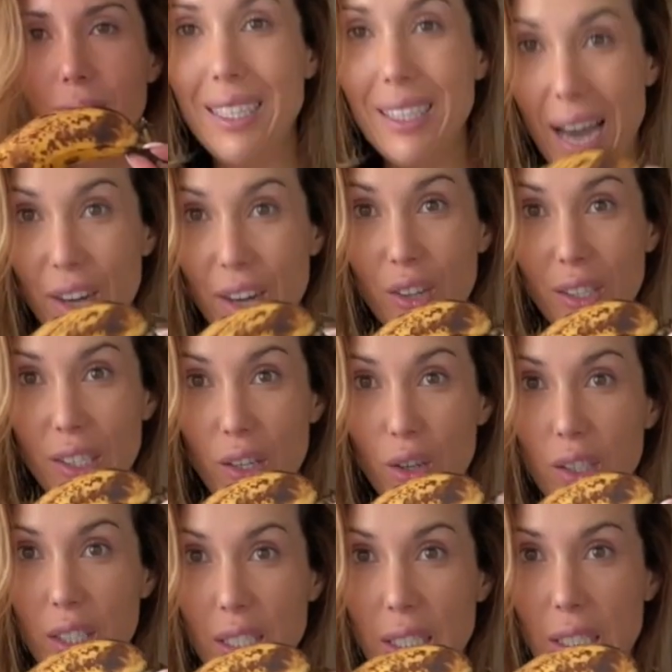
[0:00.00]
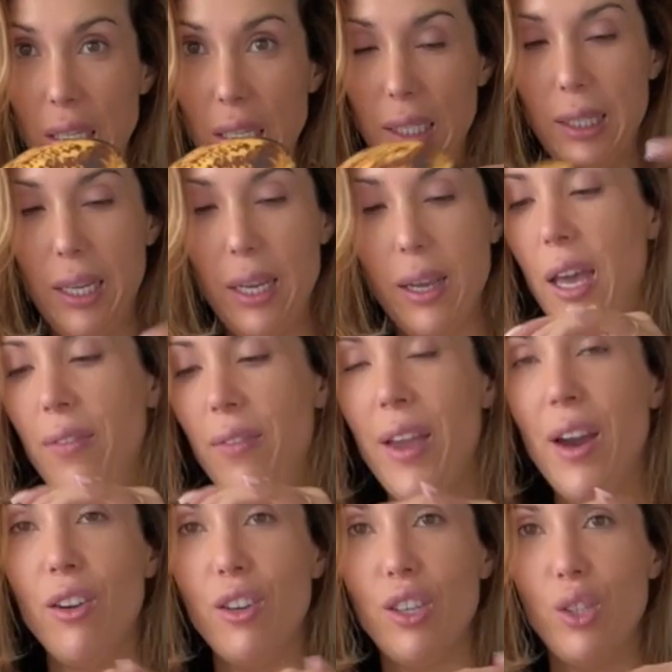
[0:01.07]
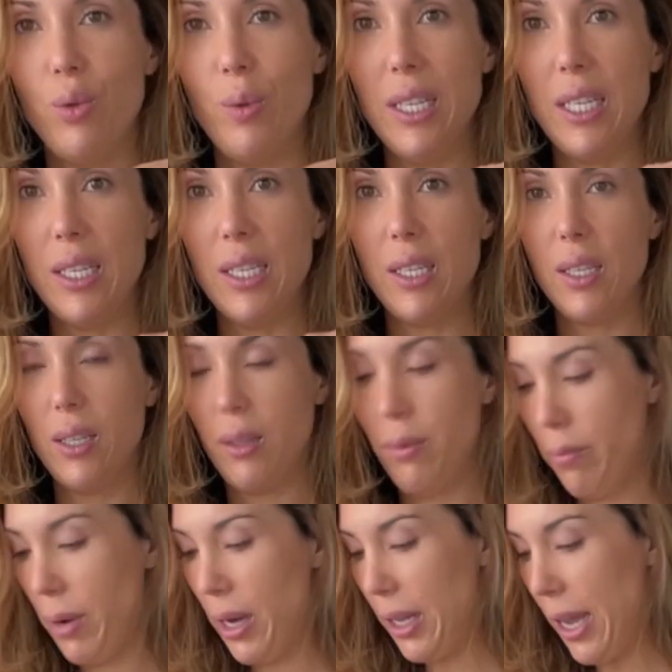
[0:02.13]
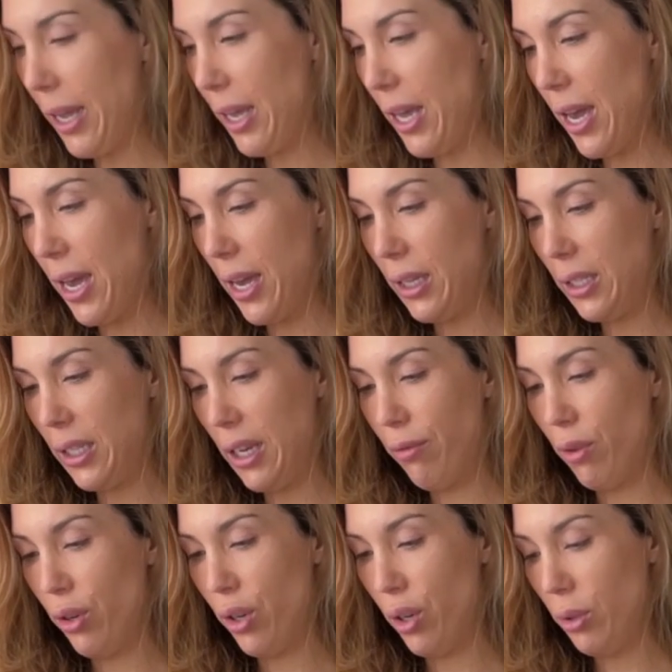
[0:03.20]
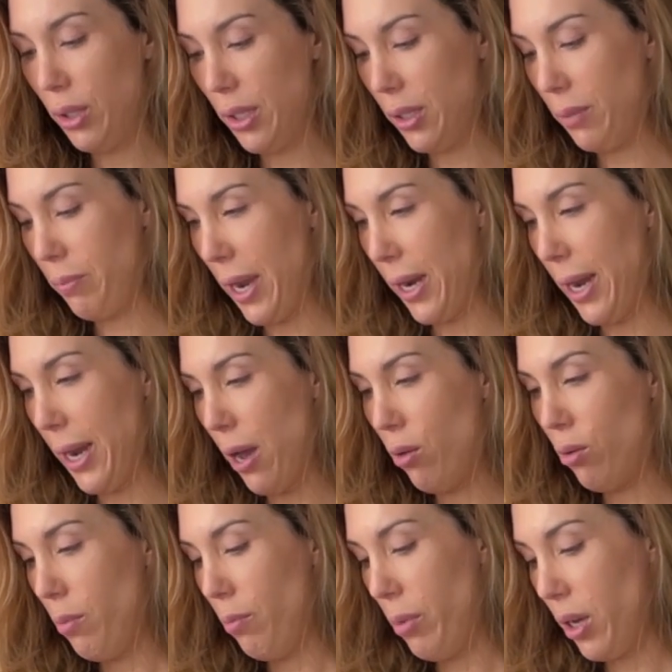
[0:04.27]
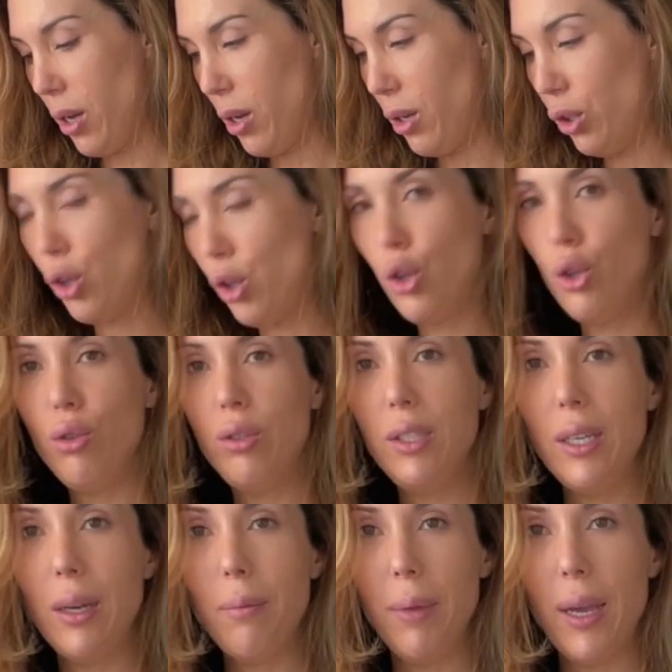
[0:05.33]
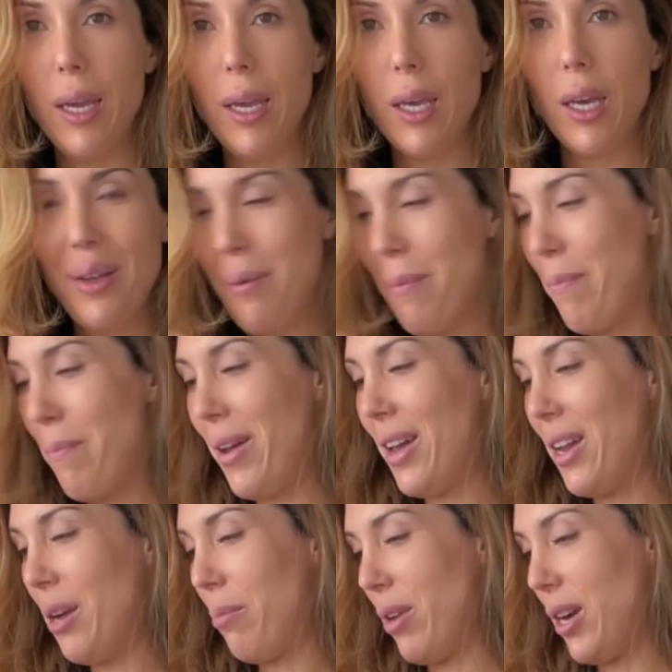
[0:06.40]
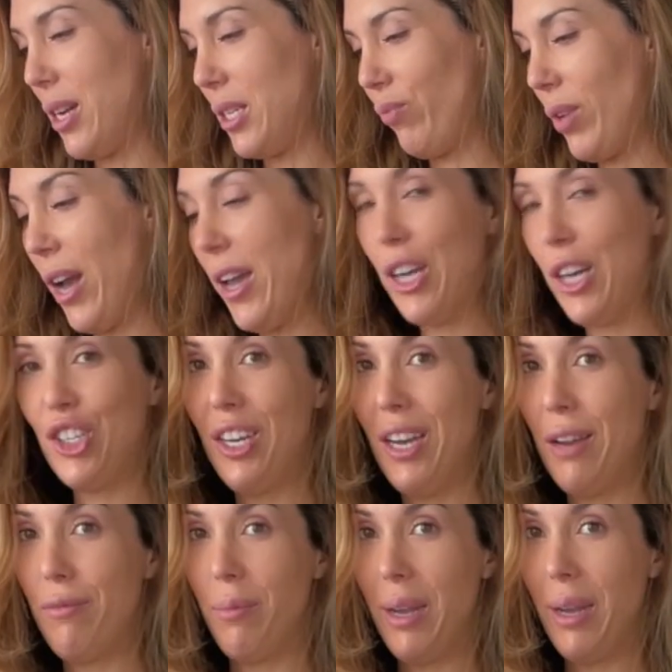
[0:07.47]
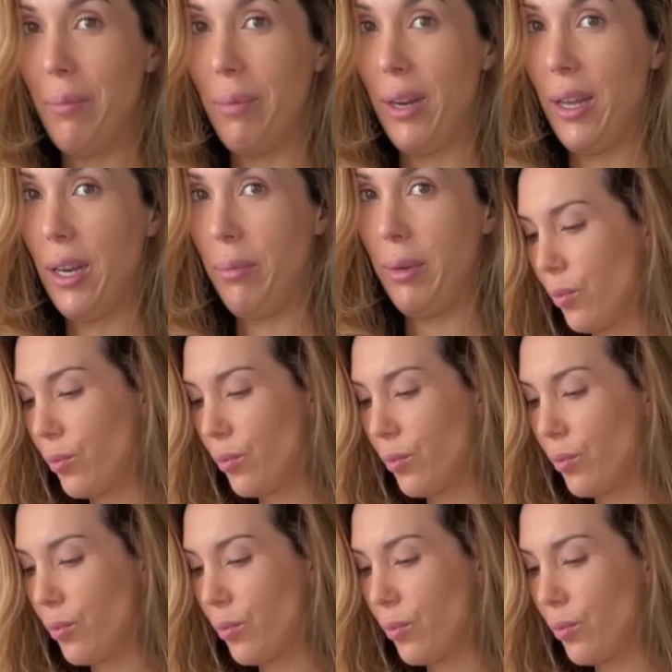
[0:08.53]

I know this looks disgusting. They are the sweetest. But I guess everyone knows this by now because who didn't make banana bread? I actually never made a banana bread.